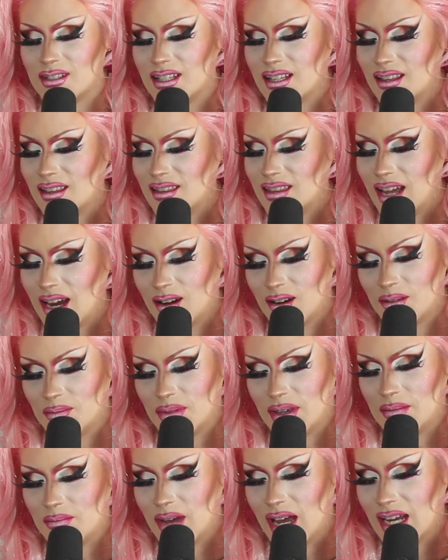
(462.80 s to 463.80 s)
to
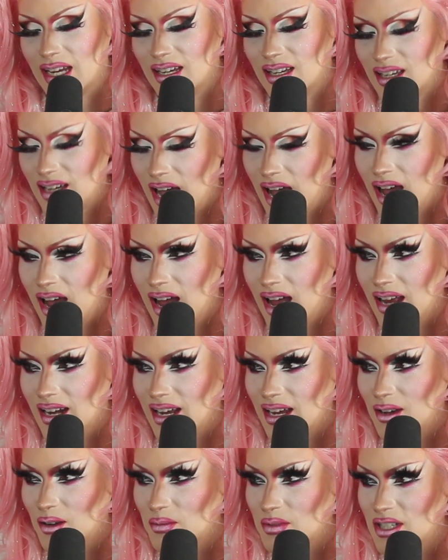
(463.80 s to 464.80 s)
therapy. My God, I
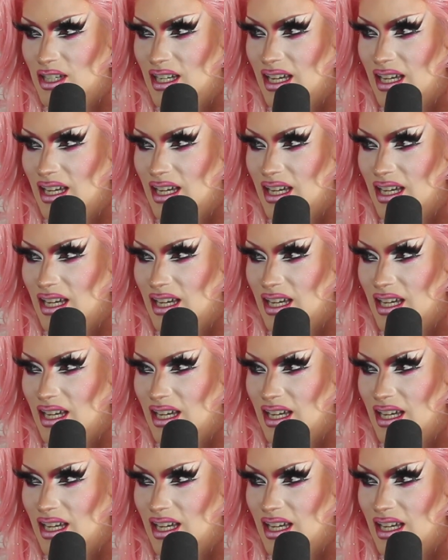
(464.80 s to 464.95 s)
hope she